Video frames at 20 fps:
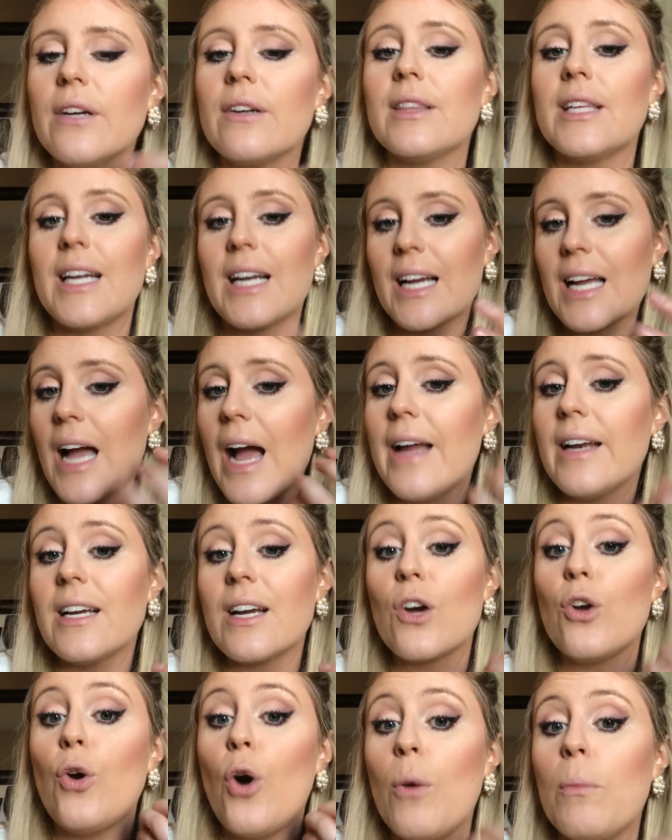and then it kind of
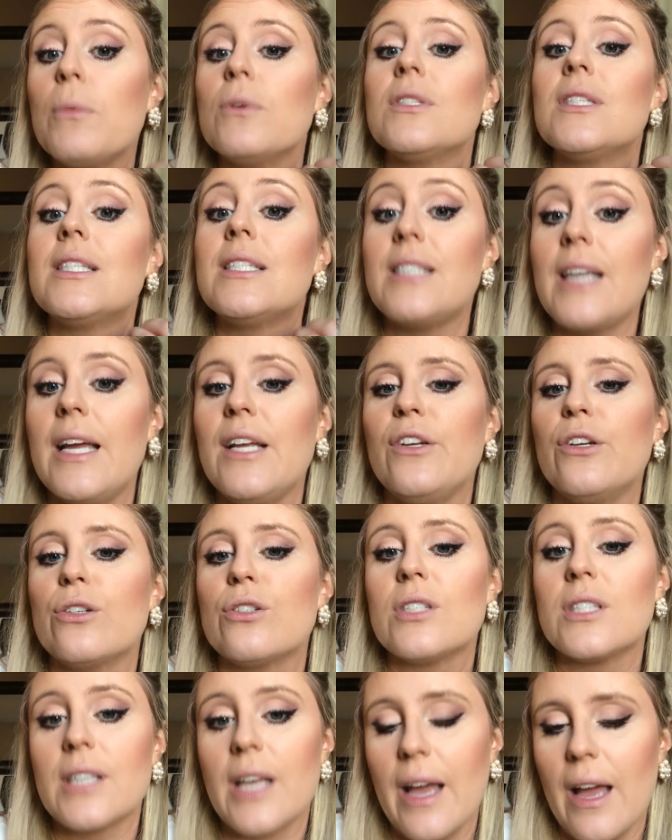can almost stain your
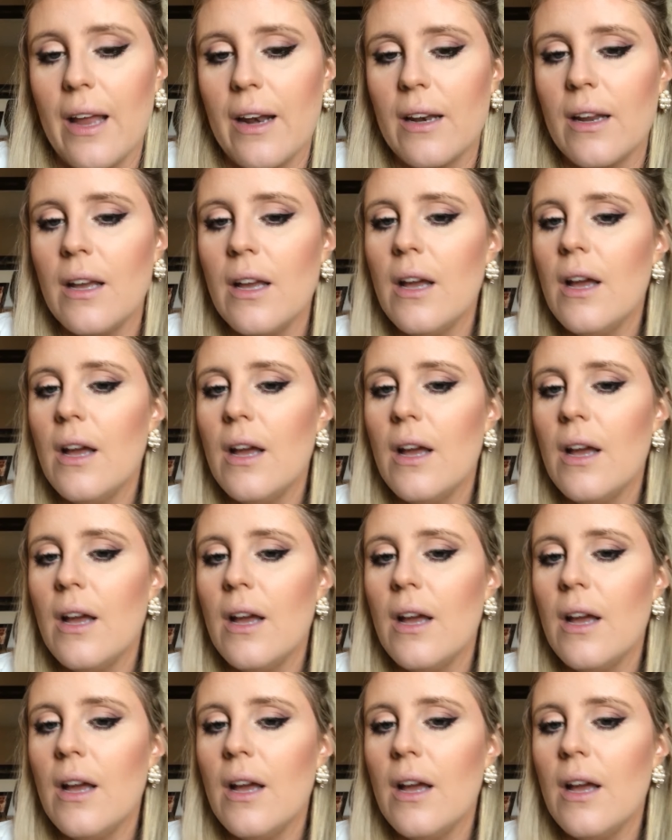skin.